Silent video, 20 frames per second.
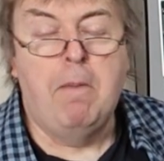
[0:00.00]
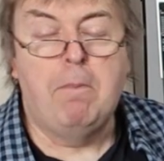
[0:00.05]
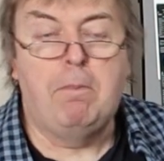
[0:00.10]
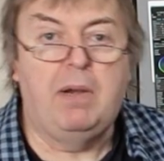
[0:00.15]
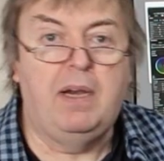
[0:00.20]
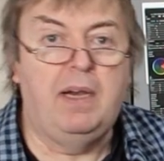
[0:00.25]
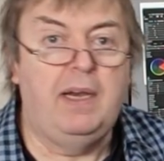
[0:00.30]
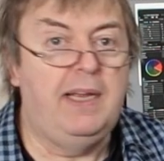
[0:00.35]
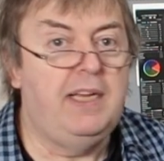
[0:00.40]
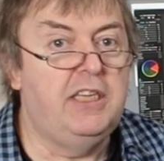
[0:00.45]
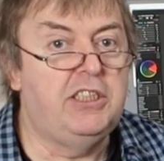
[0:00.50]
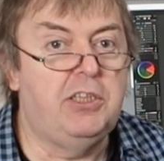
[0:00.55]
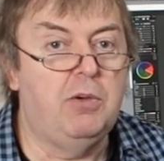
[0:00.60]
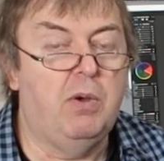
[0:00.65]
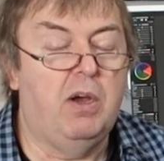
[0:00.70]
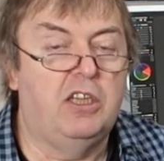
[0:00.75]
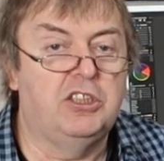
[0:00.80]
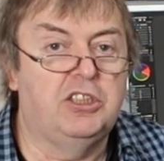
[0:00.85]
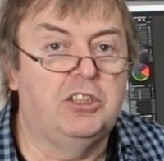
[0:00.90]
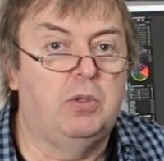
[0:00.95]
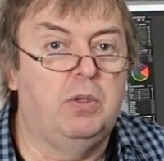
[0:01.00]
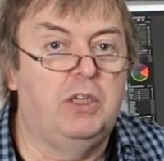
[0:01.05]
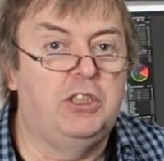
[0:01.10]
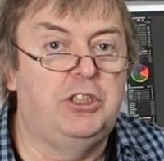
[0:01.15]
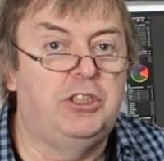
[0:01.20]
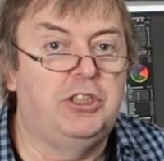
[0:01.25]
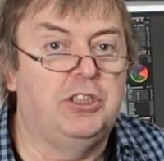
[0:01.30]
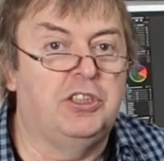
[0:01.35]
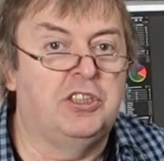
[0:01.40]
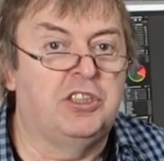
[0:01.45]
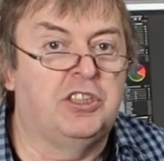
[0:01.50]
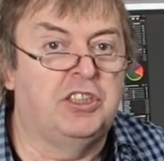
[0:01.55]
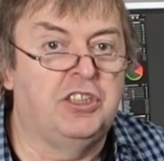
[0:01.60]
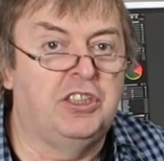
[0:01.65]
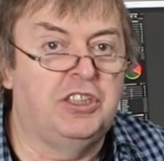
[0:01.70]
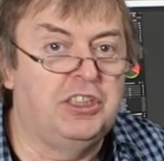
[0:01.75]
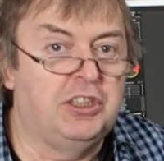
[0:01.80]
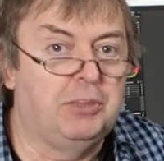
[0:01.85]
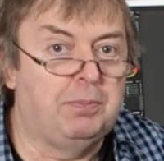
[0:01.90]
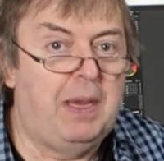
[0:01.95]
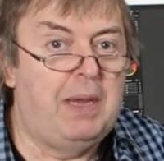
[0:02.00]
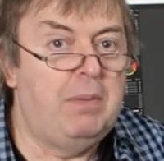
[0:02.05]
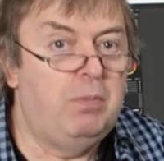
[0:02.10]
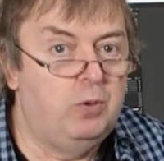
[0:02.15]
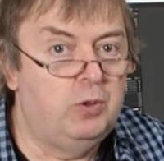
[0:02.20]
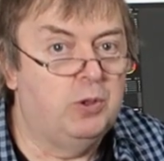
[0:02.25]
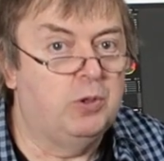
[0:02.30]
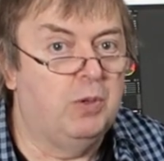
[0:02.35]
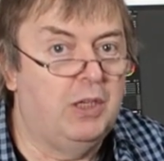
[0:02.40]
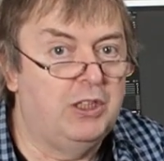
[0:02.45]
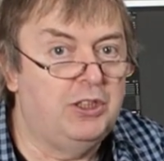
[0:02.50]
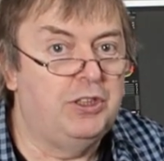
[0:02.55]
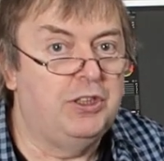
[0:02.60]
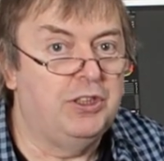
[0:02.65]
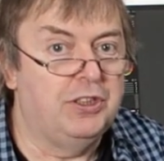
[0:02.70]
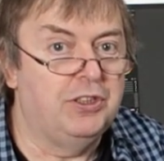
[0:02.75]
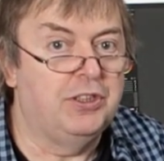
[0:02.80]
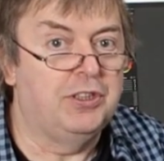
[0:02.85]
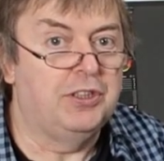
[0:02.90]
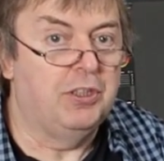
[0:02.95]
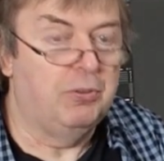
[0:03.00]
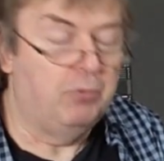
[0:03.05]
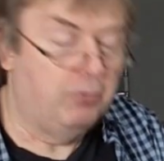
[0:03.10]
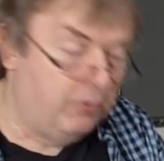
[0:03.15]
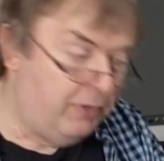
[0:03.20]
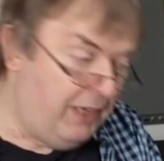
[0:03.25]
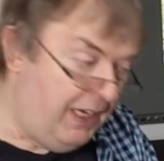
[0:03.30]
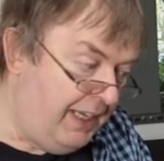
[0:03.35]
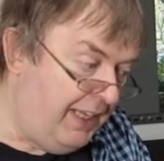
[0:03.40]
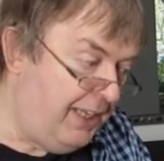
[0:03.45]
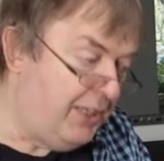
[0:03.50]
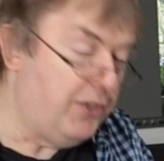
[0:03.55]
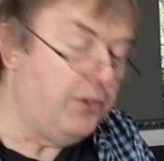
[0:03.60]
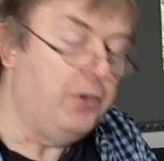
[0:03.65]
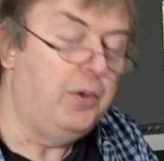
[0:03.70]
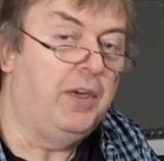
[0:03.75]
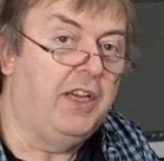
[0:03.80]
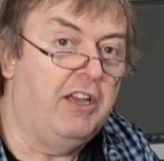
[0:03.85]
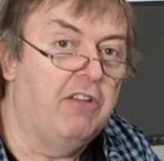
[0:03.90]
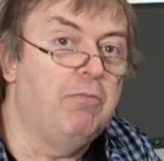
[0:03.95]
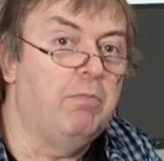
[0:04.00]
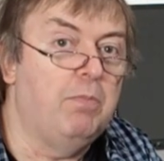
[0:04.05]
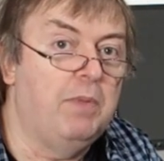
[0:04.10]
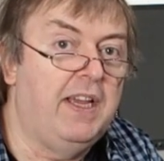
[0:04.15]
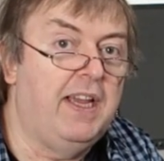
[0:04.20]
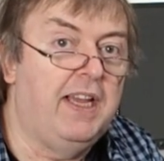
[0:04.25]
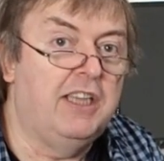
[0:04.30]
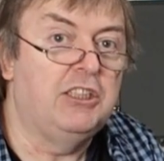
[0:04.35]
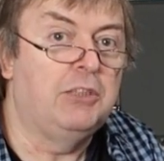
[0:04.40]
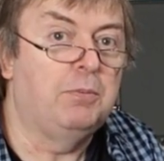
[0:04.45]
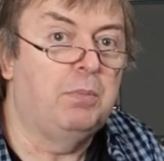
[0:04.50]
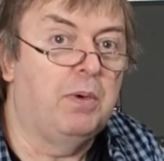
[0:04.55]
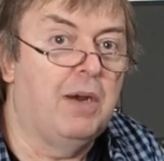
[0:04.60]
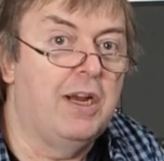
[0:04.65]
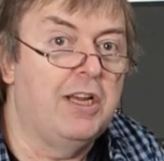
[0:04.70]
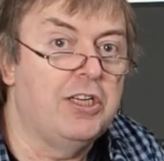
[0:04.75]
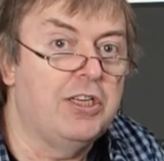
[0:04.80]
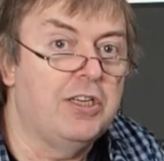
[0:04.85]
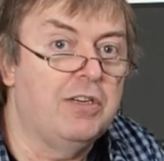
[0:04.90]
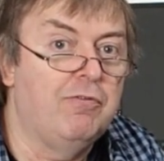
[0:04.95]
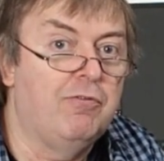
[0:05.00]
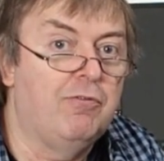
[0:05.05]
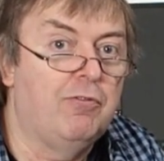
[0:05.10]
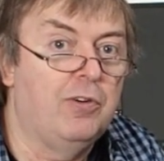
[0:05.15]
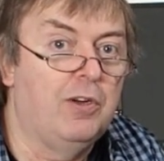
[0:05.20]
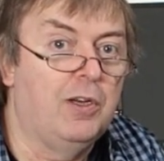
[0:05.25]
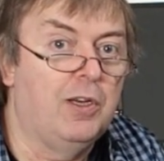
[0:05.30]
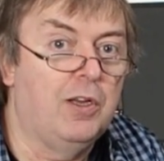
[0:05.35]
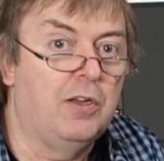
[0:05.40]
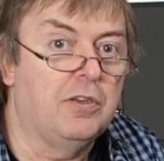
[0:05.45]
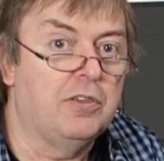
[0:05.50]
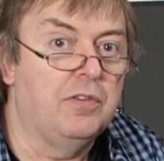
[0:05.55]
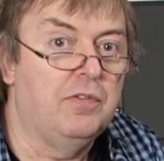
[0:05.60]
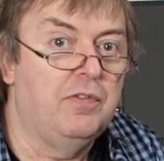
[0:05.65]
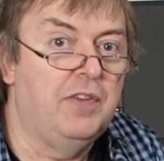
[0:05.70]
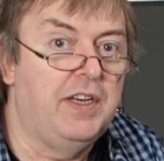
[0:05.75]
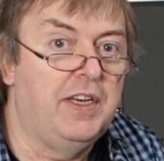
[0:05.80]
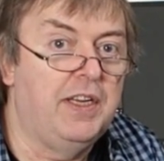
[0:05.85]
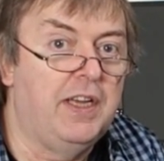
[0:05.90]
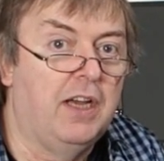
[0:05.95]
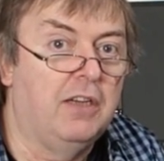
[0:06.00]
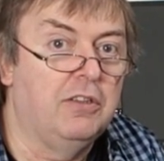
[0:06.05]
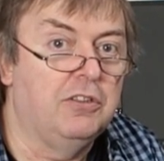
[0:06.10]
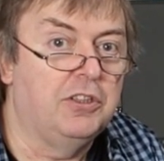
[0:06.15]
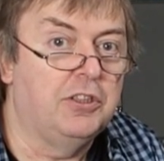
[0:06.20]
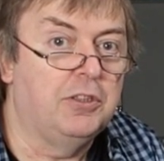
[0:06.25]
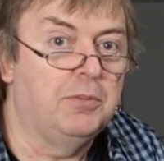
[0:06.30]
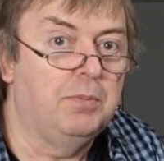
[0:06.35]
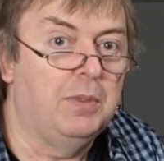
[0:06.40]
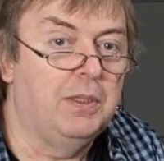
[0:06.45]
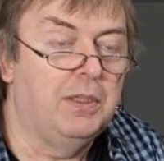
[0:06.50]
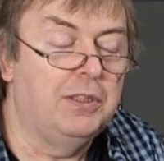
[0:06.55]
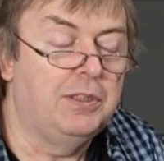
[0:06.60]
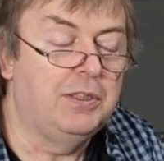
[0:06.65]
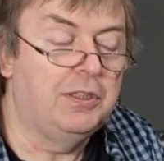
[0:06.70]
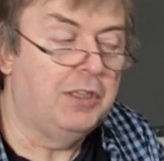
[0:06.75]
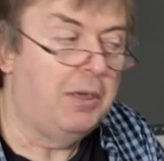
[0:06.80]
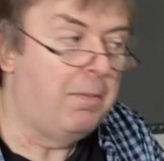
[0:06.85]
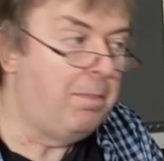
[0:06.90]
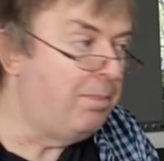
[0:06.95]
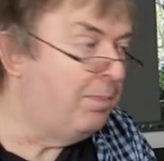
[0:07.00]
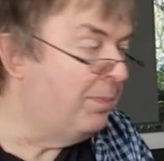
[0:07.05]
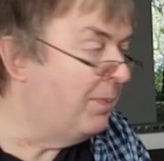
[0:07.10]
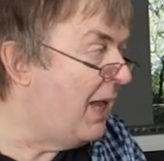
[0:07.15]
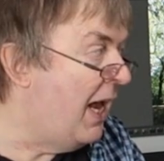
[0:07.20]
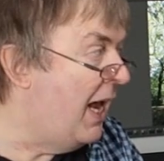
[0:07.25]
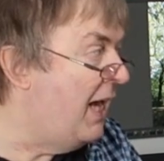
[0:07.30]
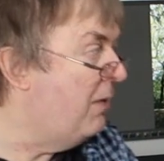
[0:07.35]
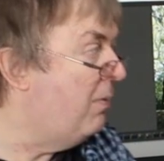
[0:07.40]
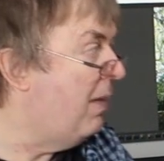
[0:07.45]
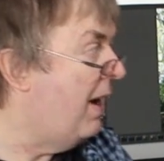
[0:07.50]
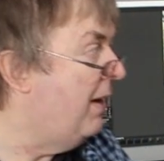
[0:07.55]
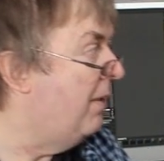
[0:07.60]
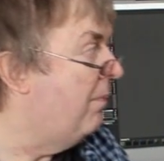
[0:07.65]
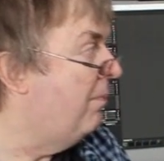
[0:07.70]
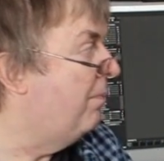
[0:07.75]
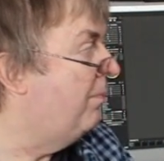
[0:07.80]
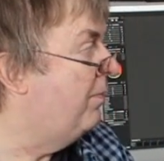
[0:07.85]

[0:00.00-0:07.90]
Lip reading: Please do ask questions, because it's people's questions that really do give me inspiration for a lot of videos. But anyway,